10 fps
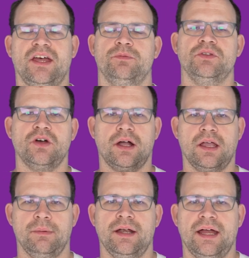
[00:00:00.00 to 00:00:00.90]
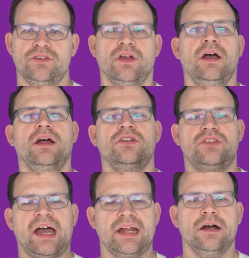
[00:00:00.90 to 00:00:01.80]
has been talking about as
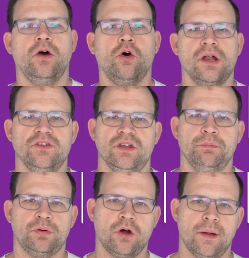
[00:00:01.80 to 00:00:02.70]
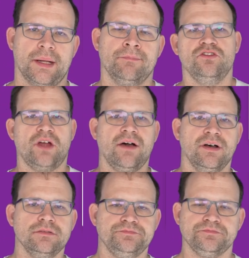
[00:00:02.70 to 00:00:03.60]
data-oriented programming.
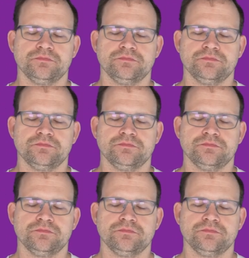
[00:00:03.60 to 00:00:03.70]
Java